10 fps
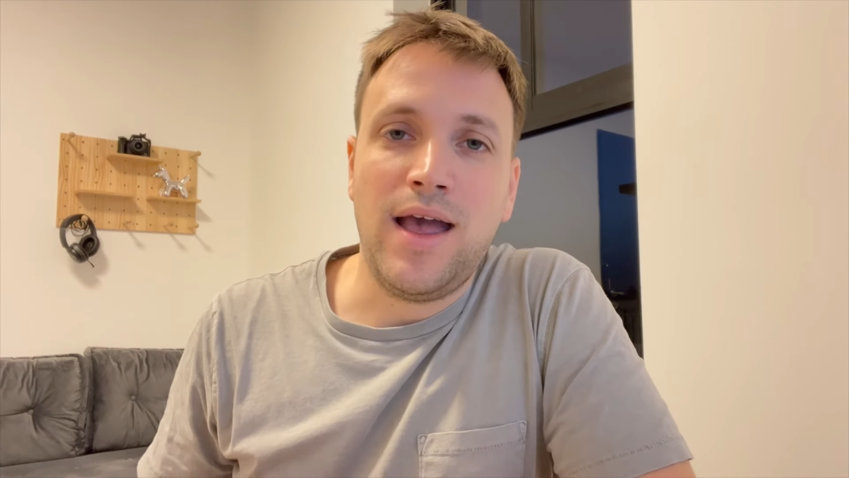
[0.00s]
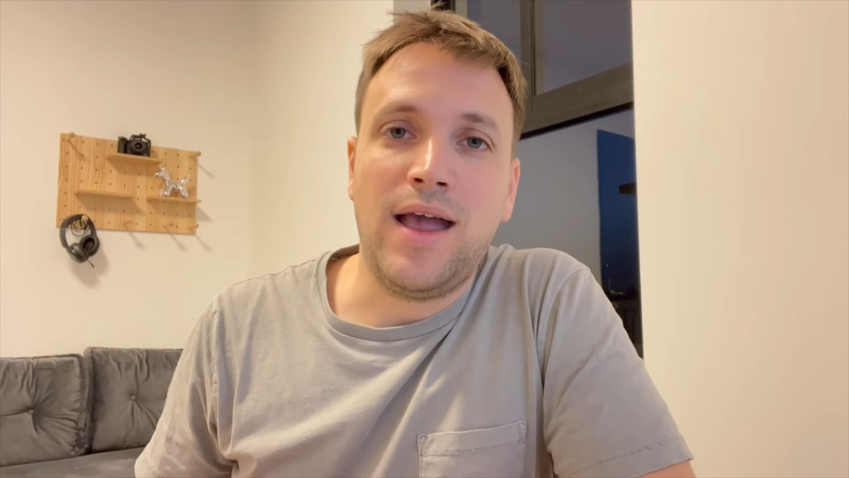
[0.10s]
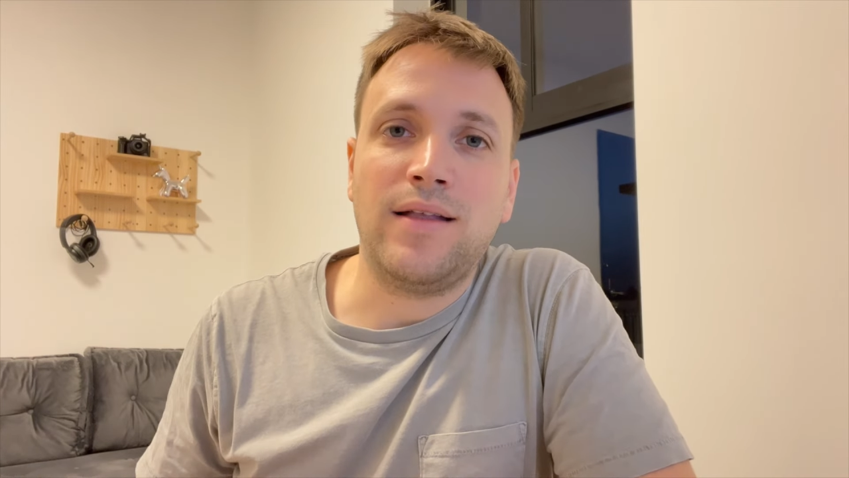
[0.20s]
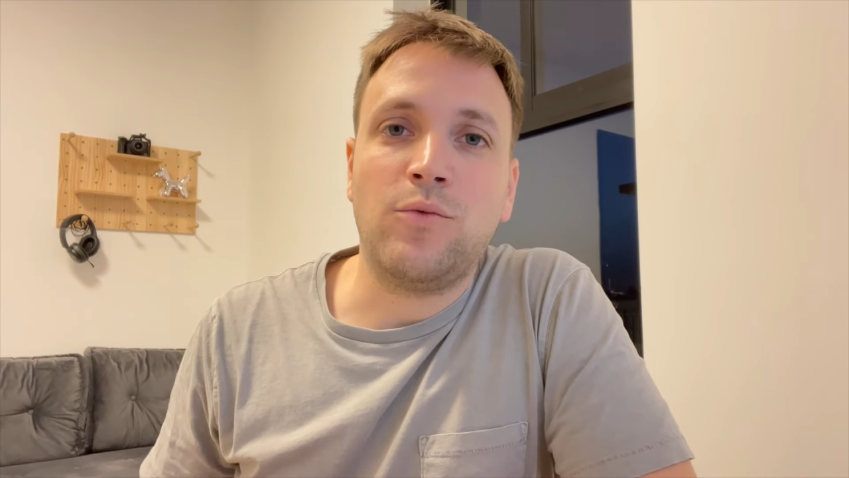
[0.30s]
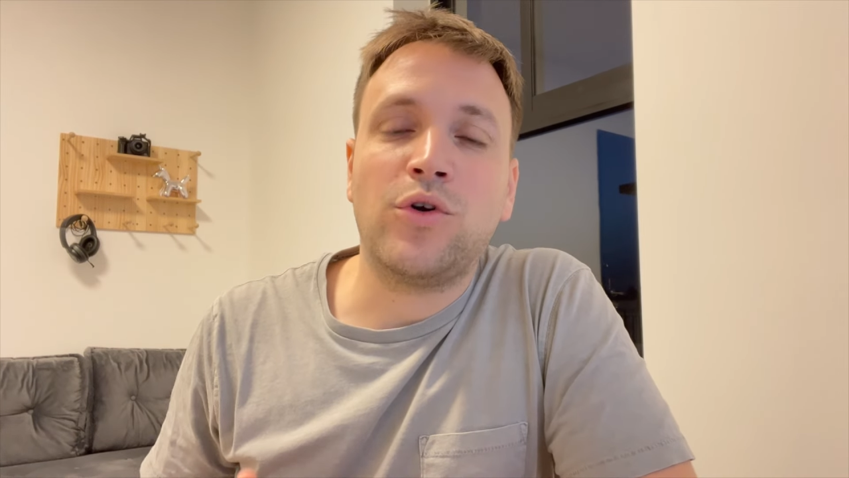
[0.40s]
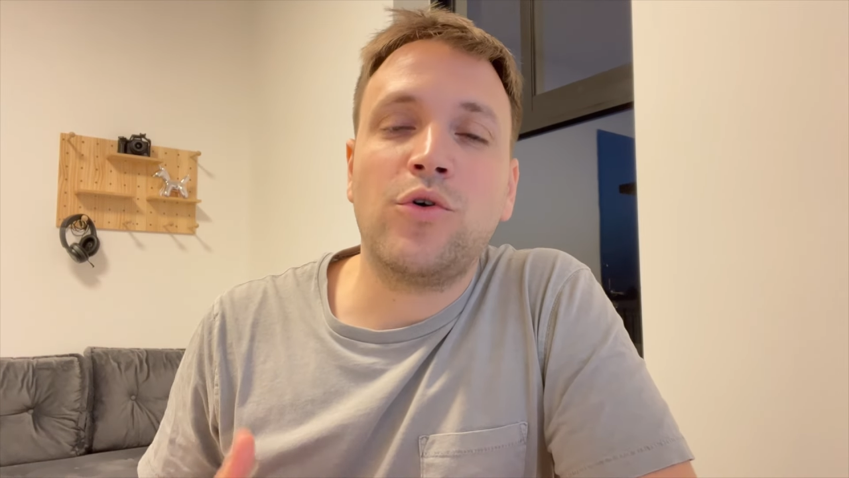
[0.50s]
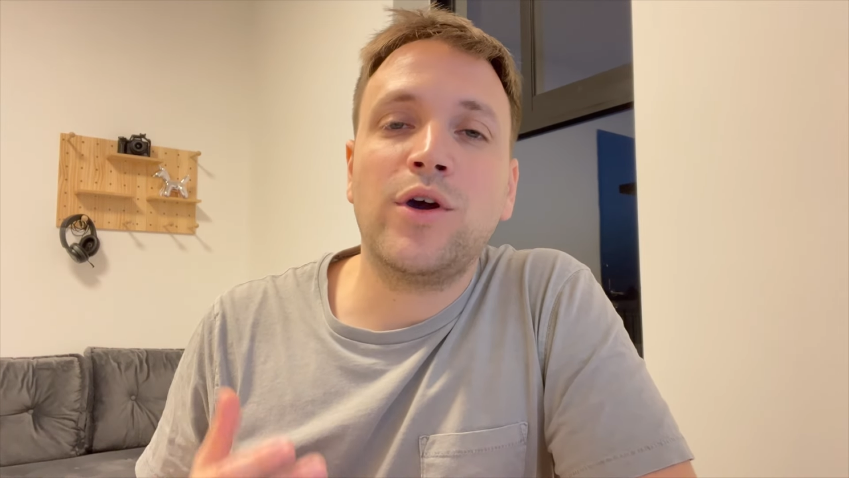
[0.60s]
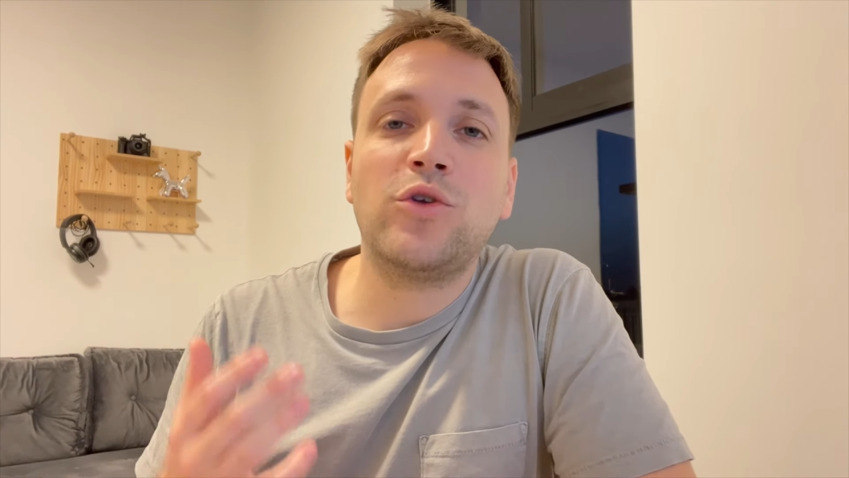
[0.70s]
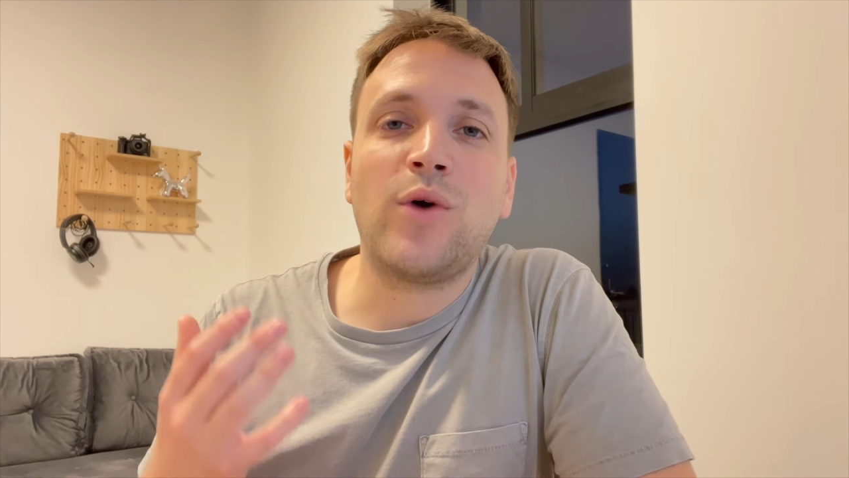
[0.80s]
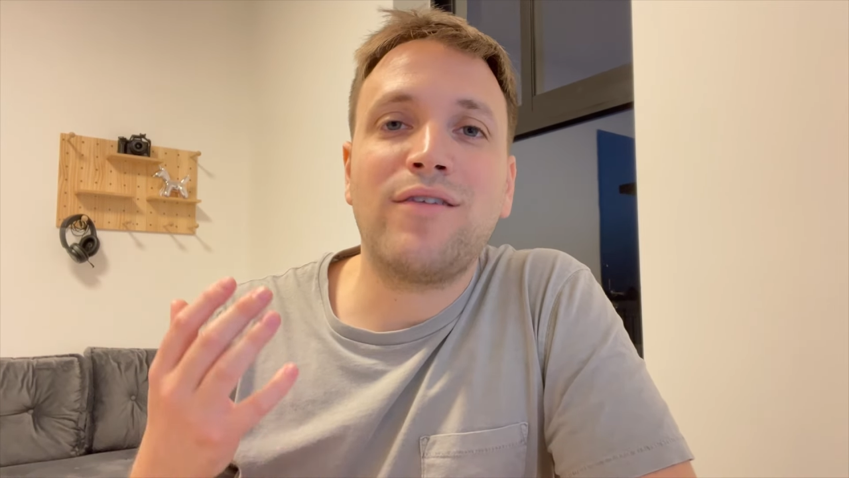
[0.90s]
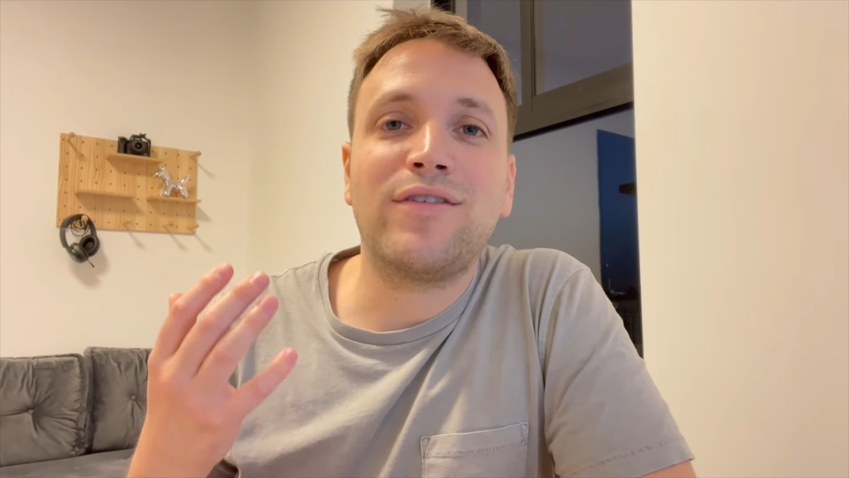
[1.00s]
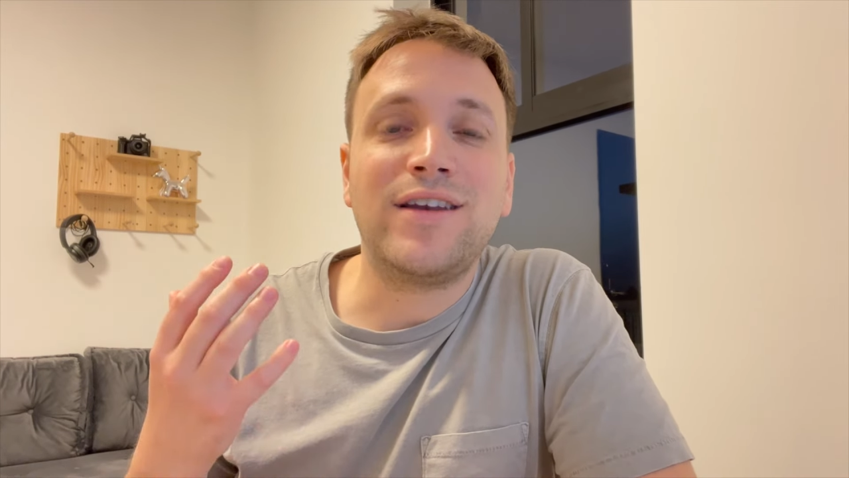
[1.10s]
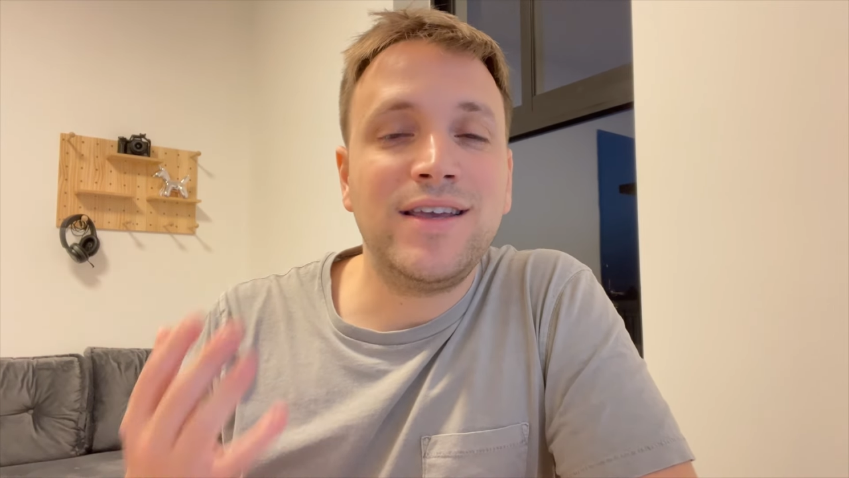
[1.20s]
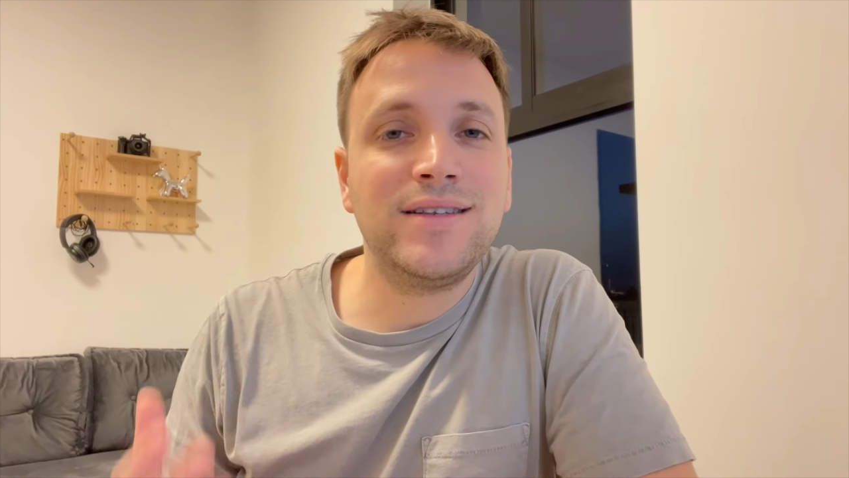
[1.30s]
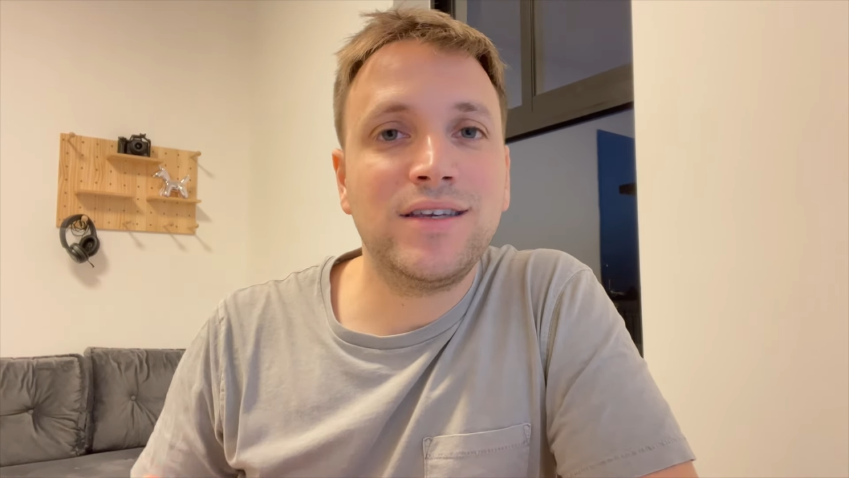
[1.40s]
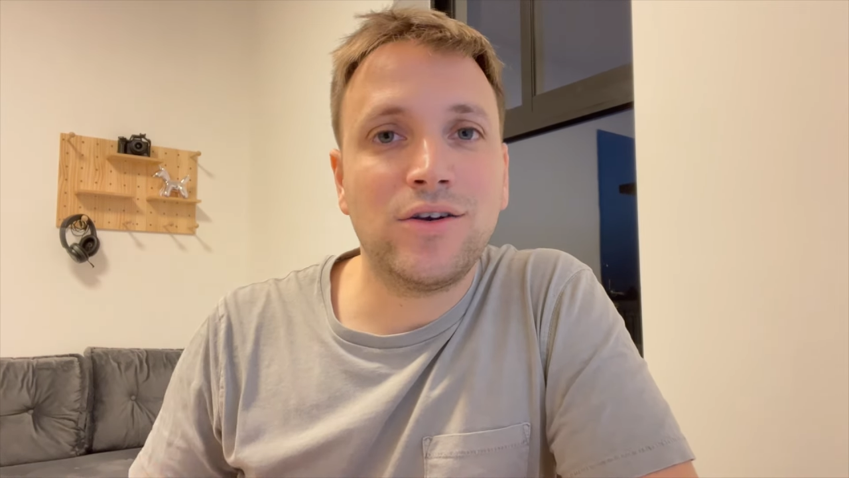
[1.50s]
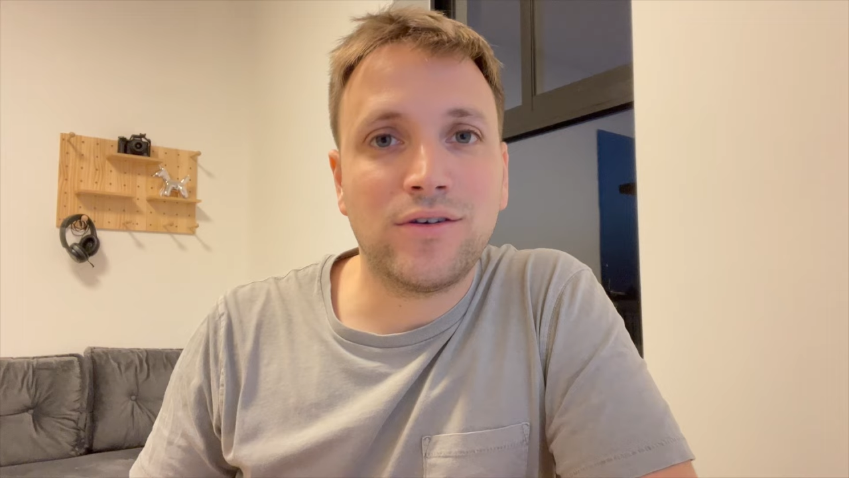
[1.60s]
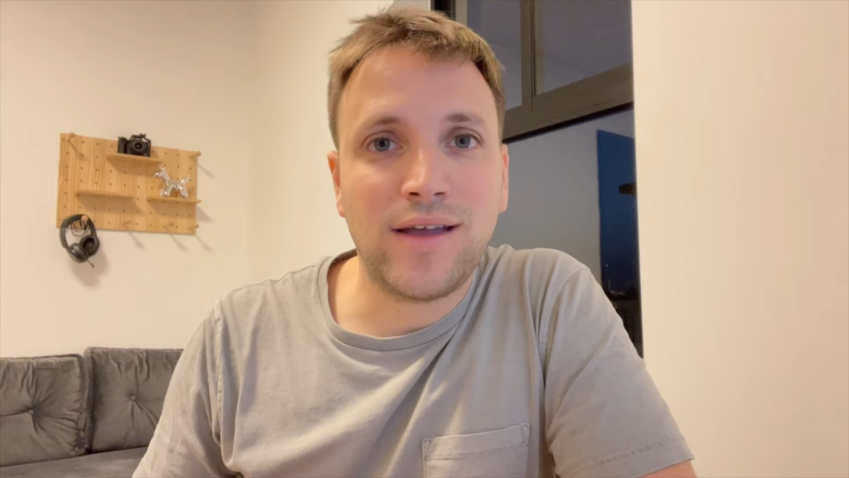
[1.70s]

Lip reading: and we're going to have an easier